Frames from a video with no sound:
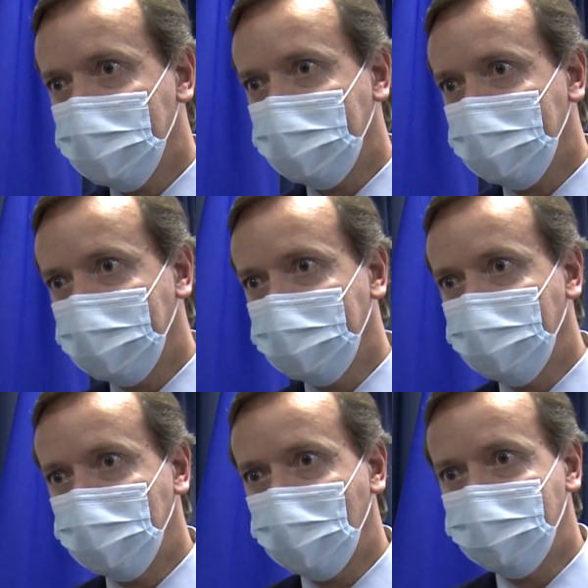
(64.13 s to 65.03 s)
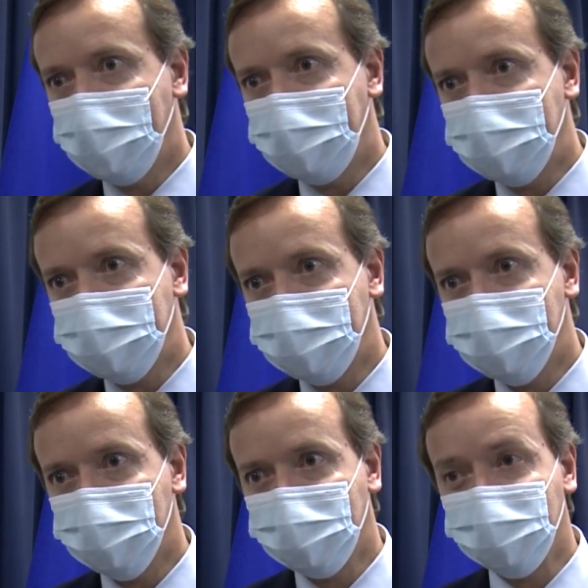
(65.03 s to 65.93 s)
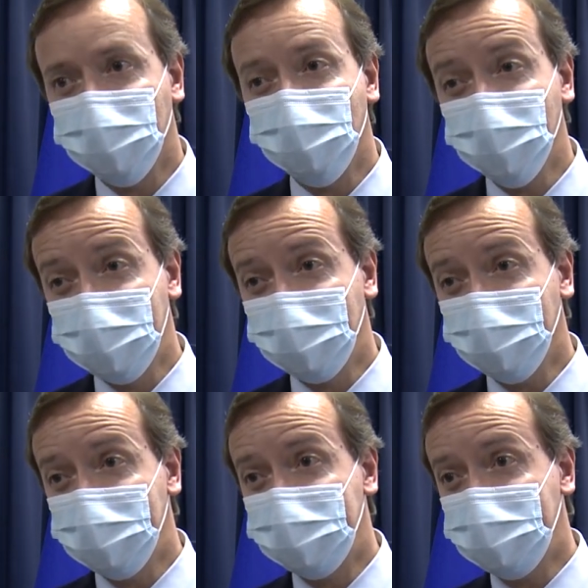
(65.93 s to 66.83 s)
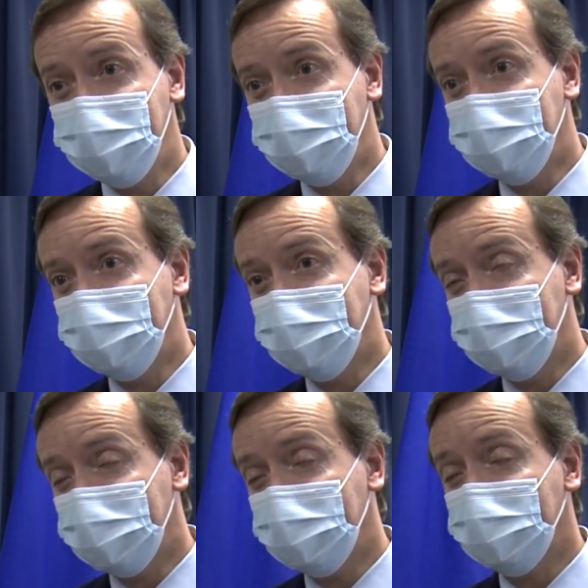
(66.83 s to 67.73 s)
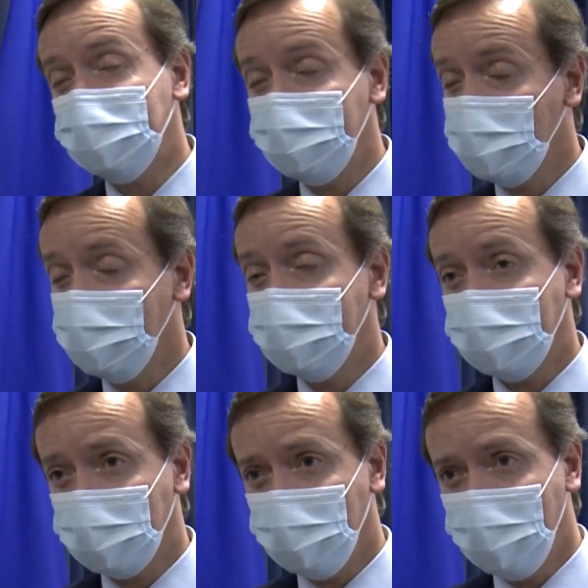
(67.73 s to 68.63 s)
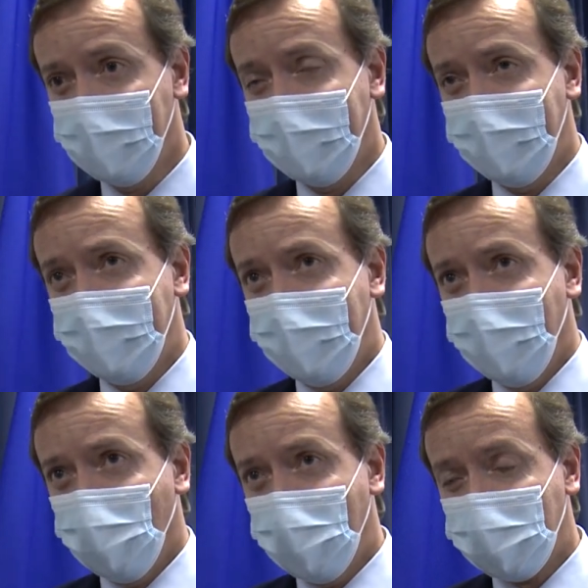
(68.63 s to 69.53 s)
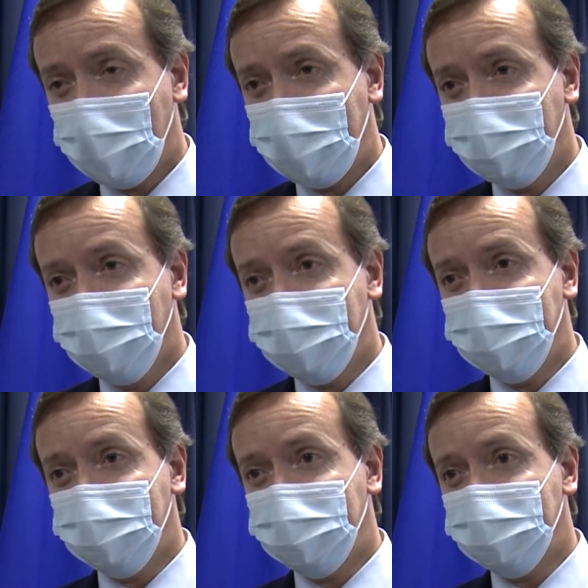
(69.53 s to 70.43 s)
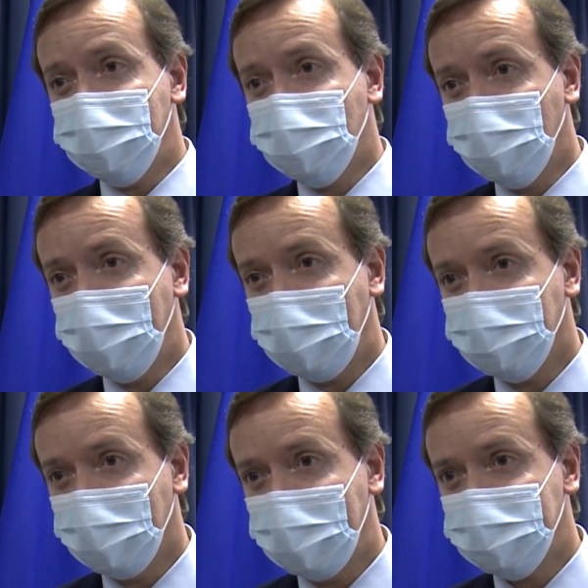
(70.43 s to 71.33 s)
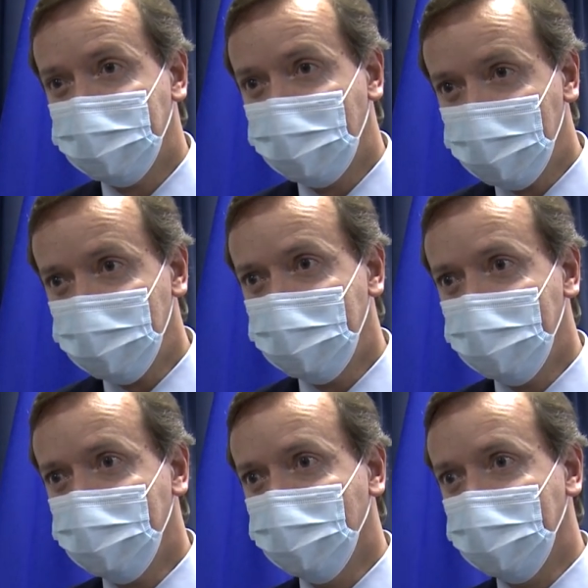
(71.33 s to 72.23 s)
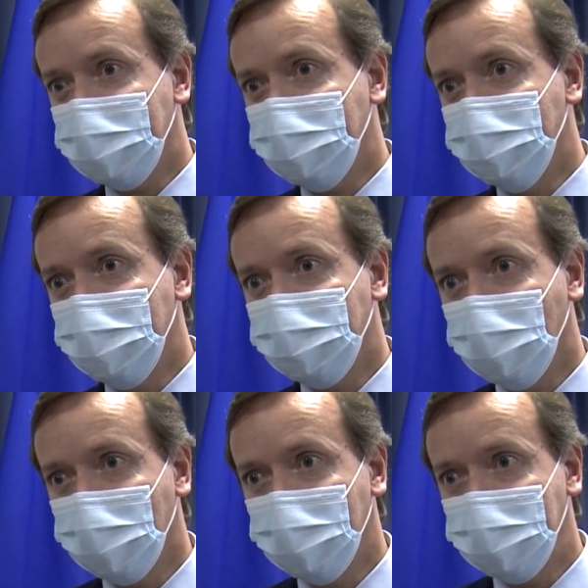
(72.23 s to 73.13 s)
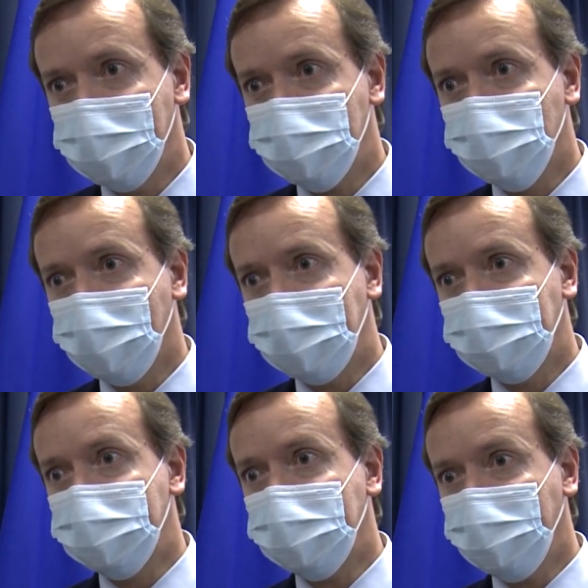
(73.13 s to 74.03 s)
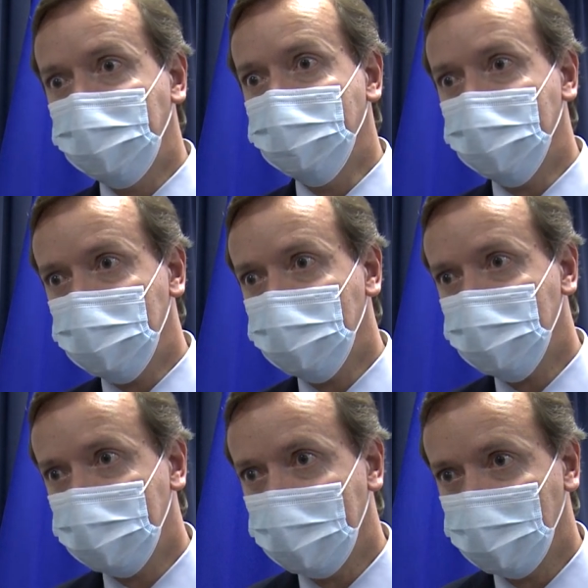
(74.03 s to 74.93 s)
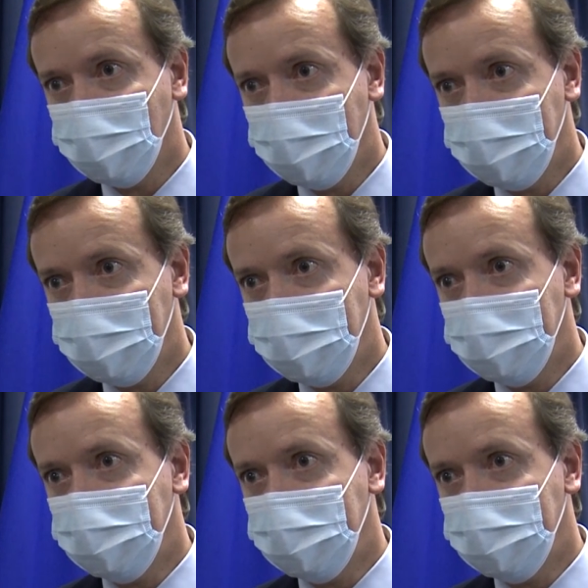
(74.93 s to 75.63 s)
started the virtual meeting since from Washington, D.C. in a few days ago. We arrived in Suriname last Thursday. We have been following the strict safety measures that we